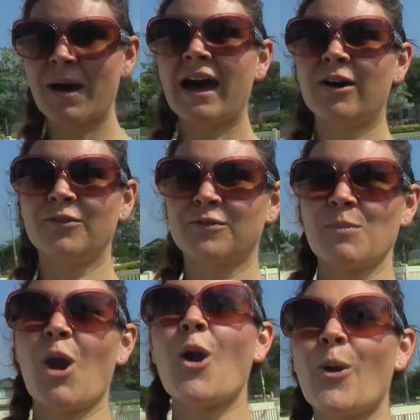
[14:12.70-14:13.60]
mile
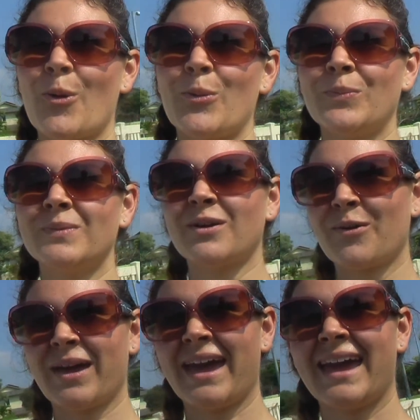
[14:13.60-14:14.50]
from
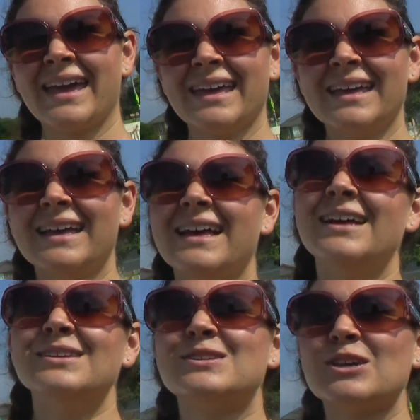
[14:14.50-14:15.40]
home. Okay.
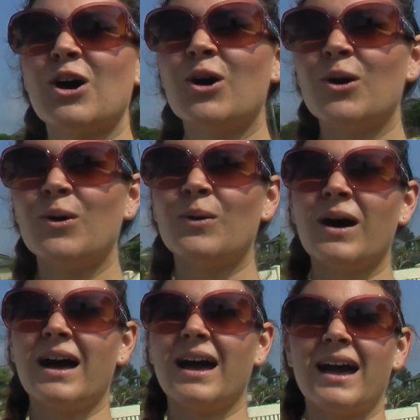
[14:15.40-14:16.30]
So
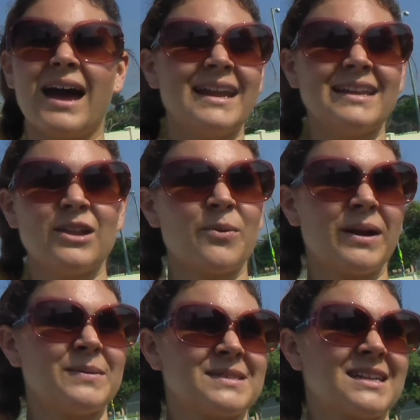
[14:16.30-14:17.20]
I didn't know
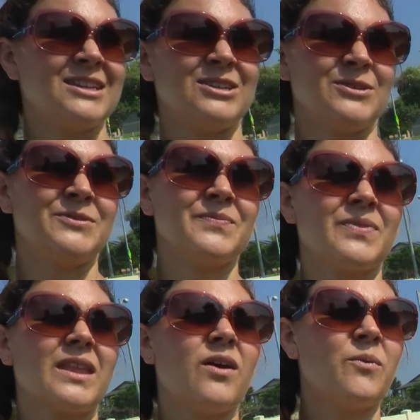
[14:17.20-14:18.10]
what I was gonna do.
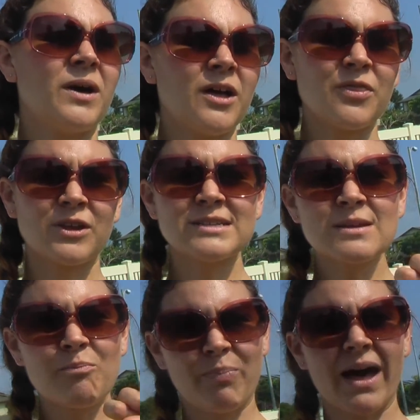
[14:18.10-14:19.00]
Well, there's
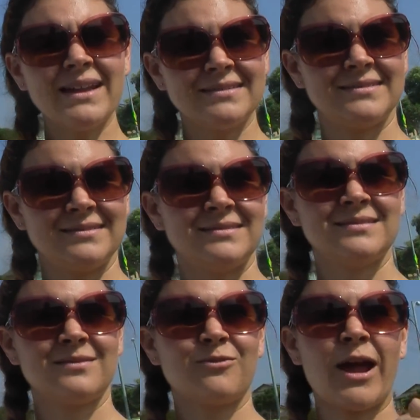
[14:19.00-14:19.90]
a button
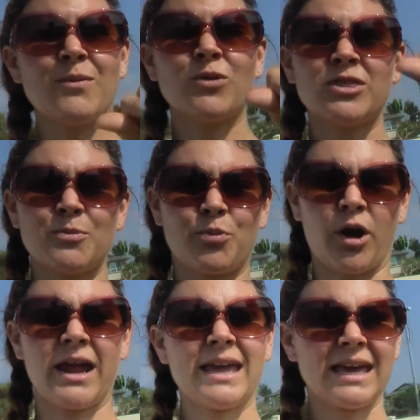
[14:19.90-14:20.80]
right where the brake